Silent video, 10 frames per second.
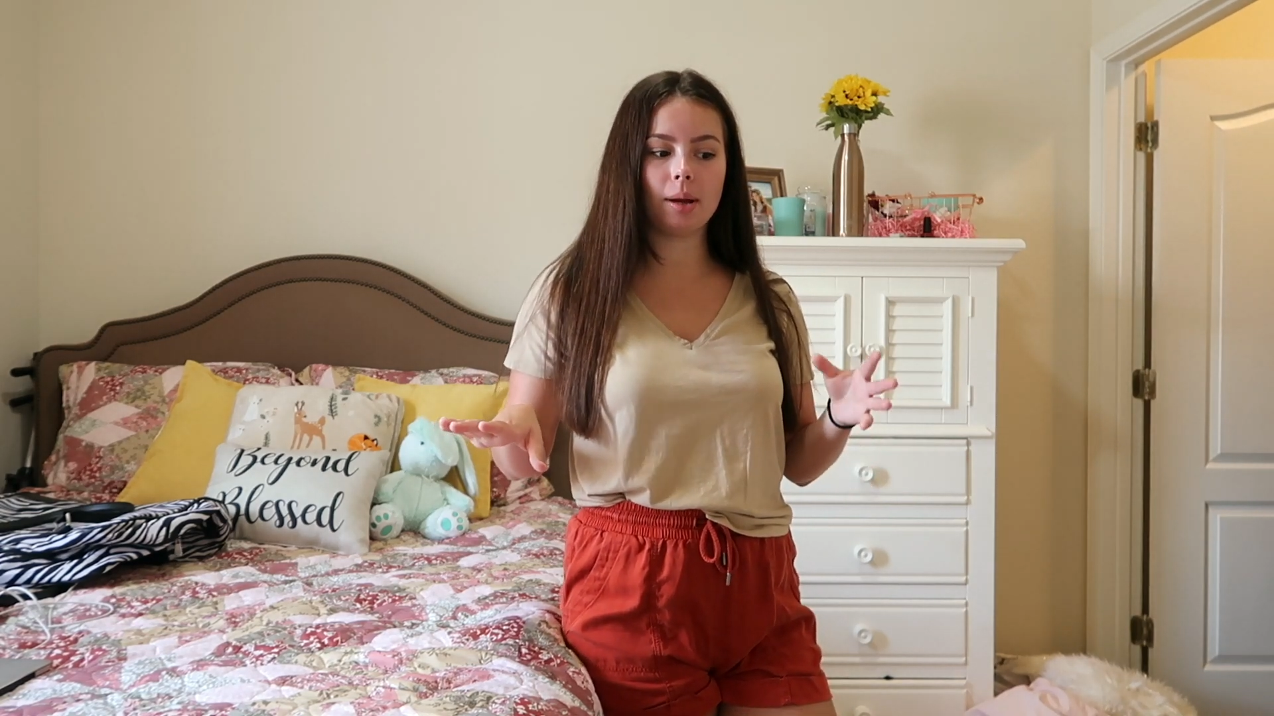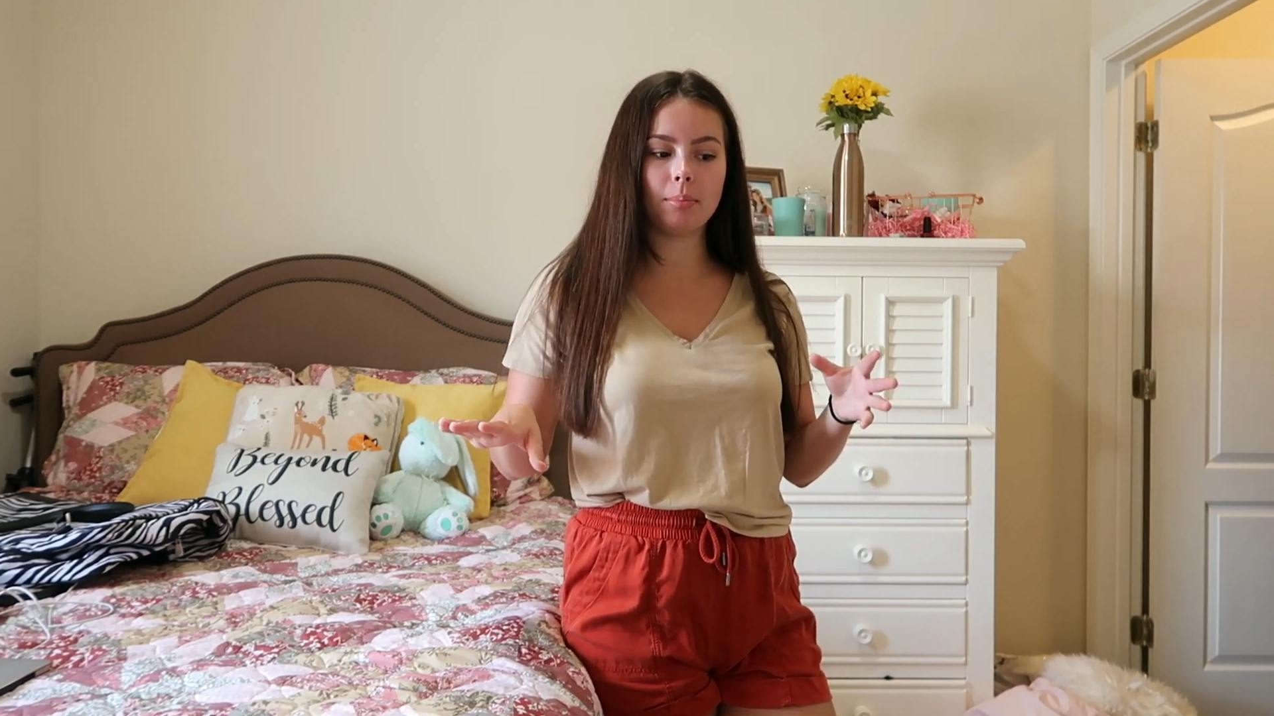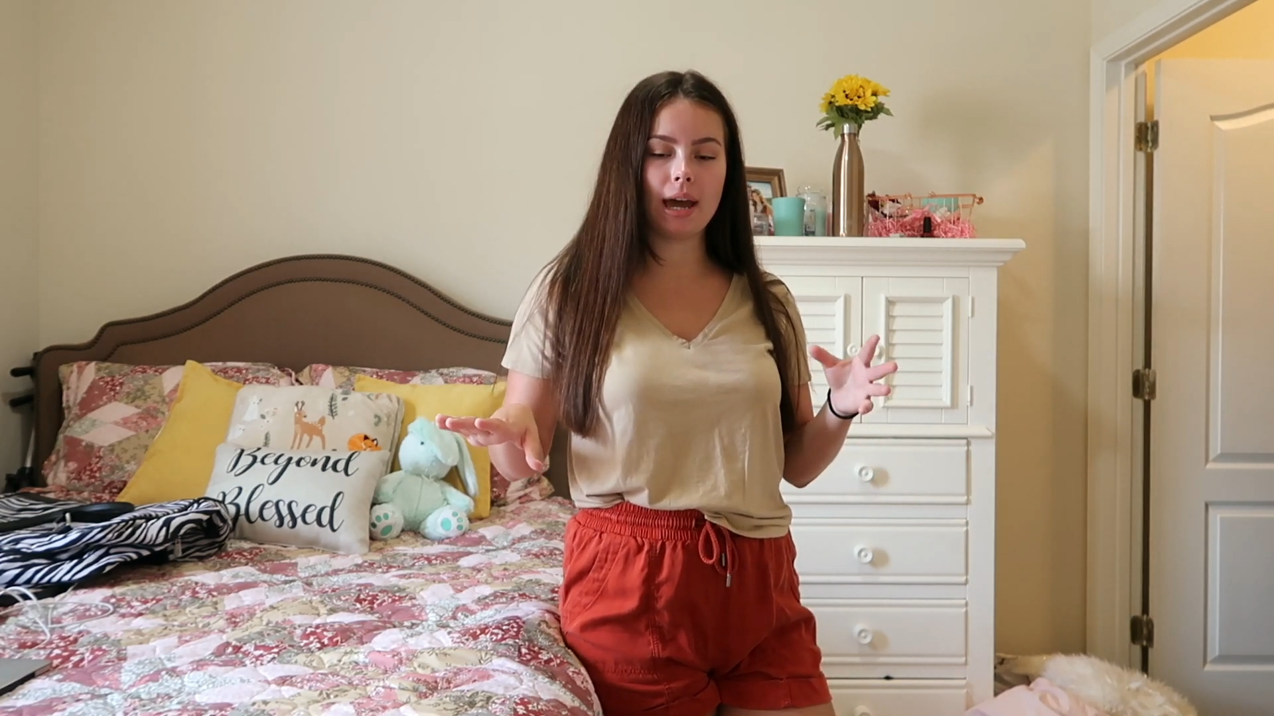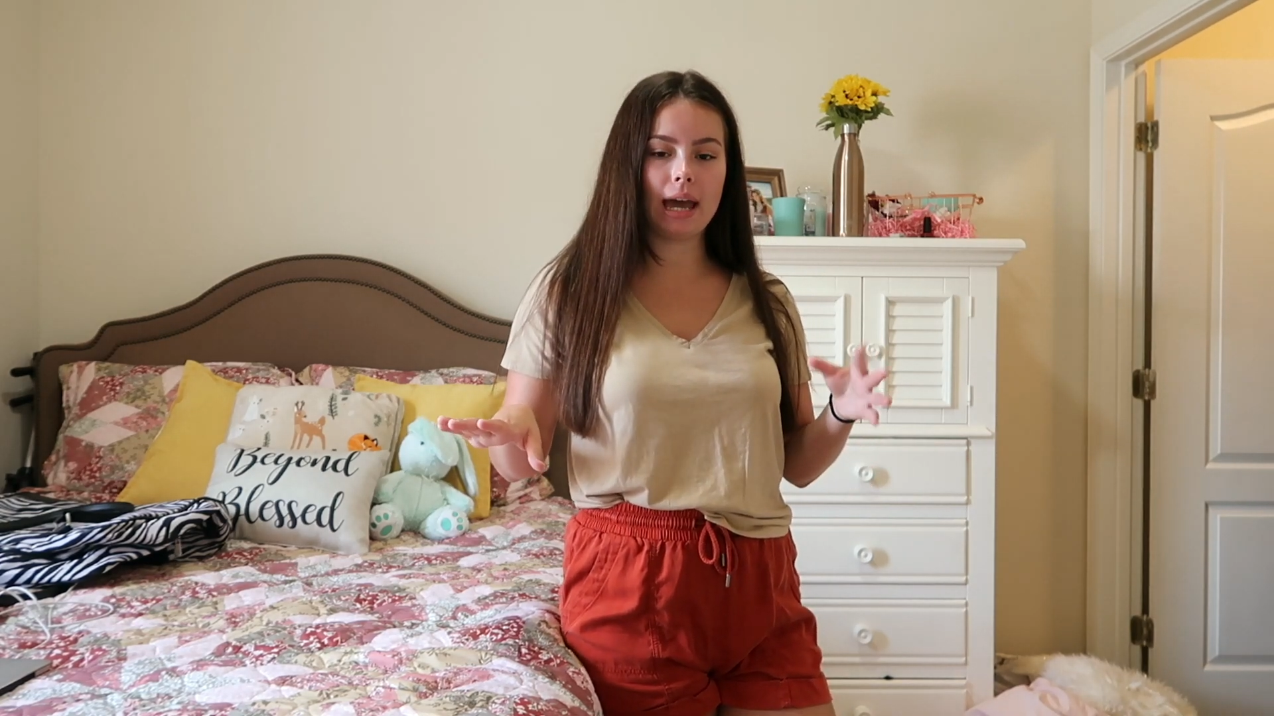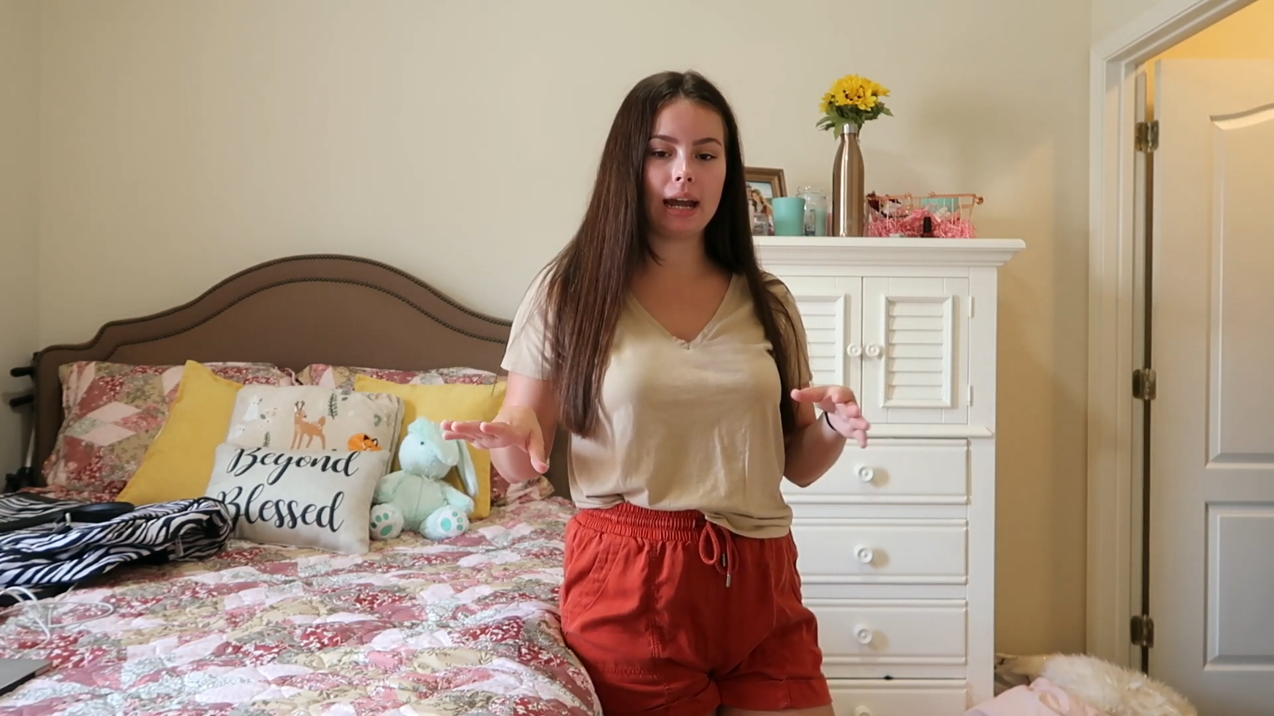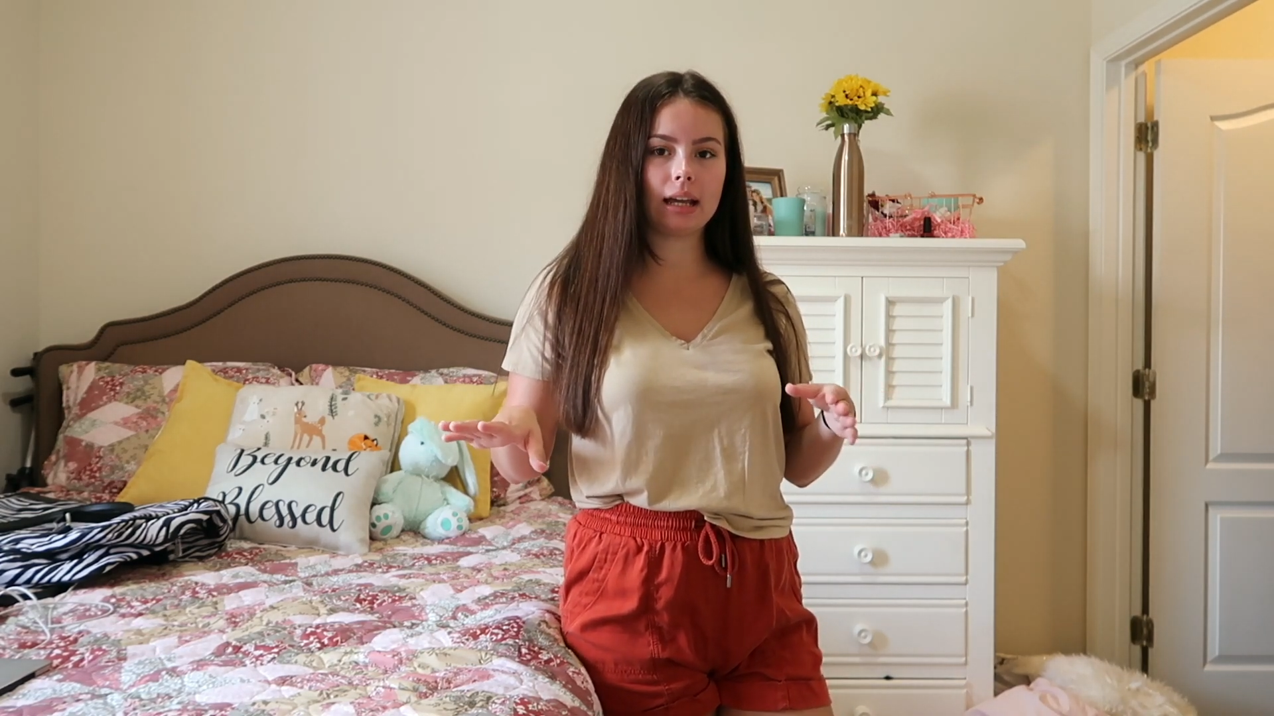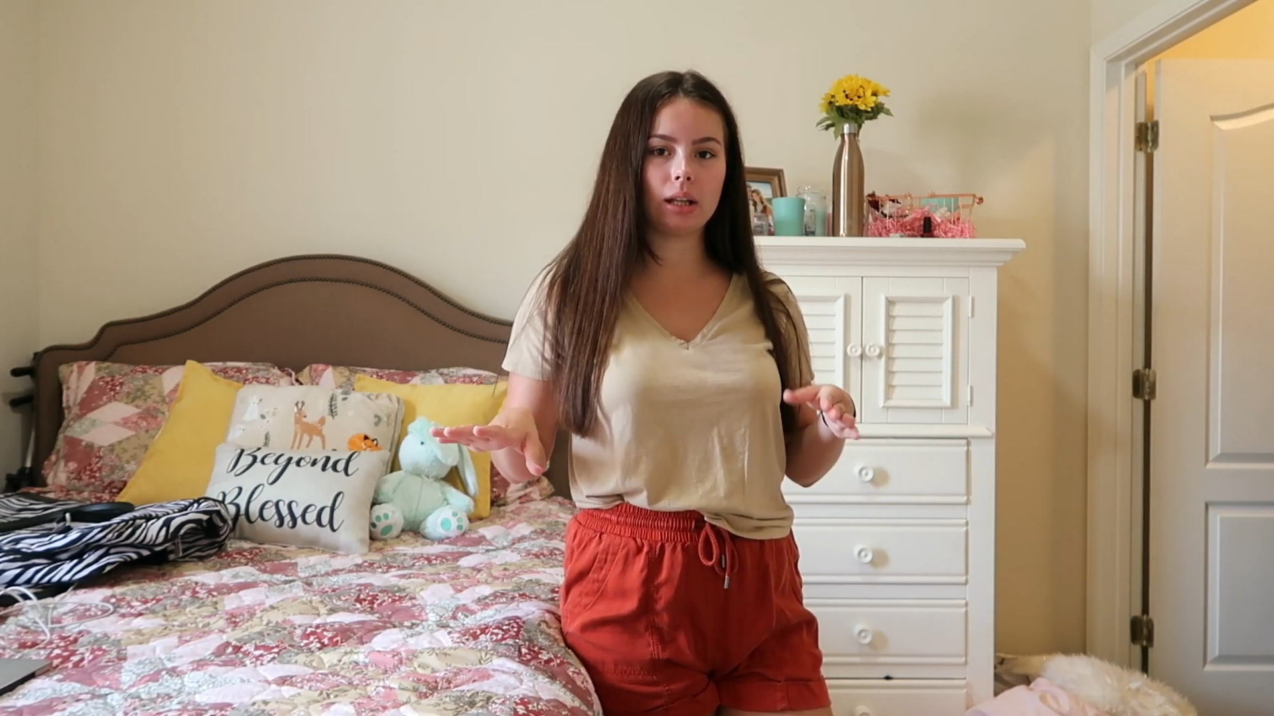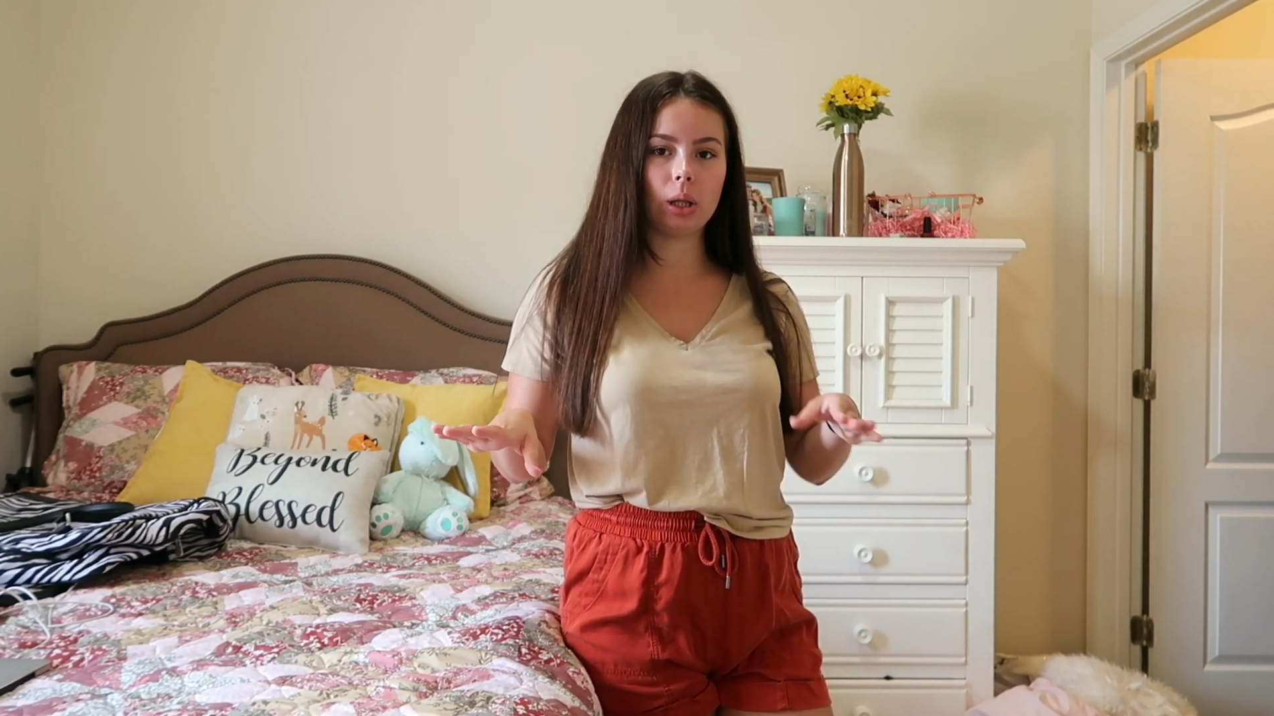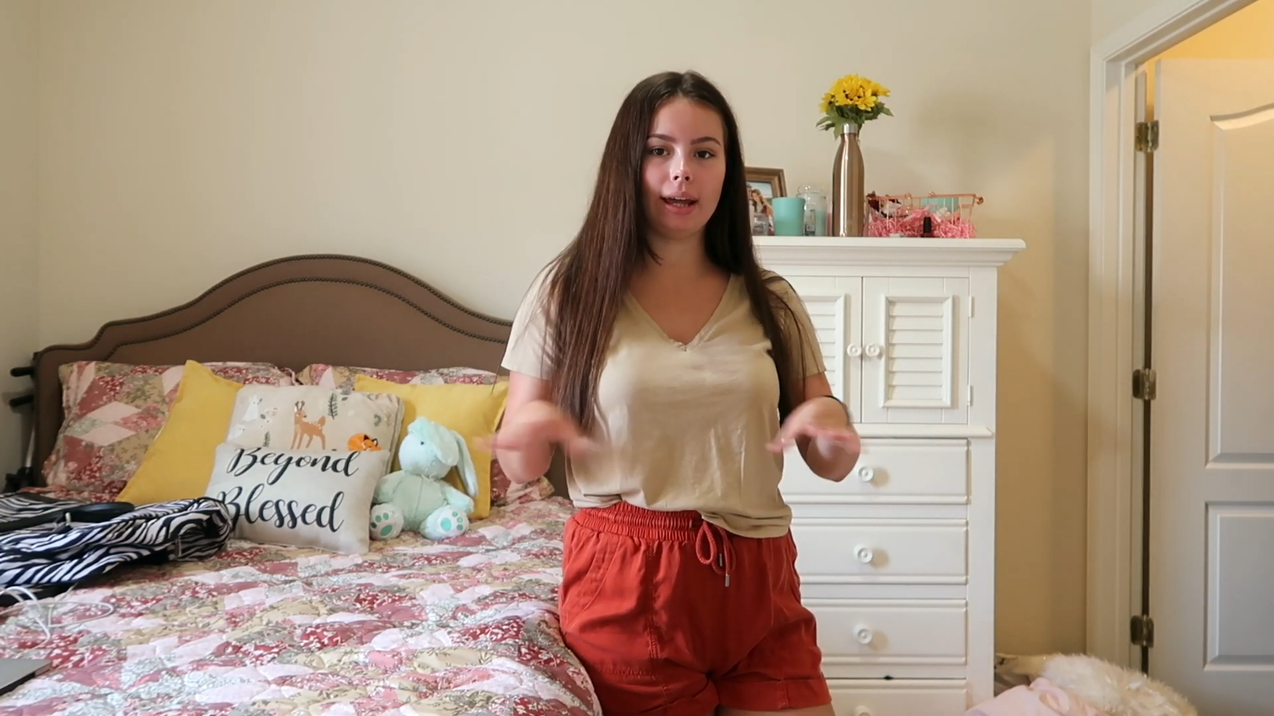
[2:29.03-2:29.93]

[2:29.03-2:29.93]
I pack